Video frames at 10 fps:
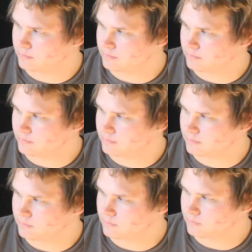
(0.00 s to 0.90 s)

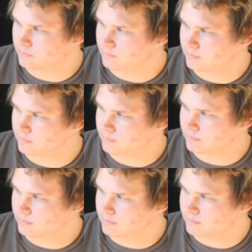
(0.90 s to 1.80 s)

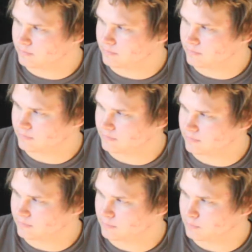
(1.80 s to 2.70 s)

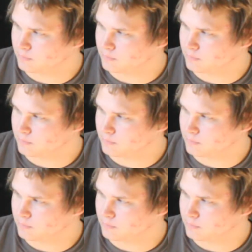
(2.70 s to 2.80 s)
[no speech]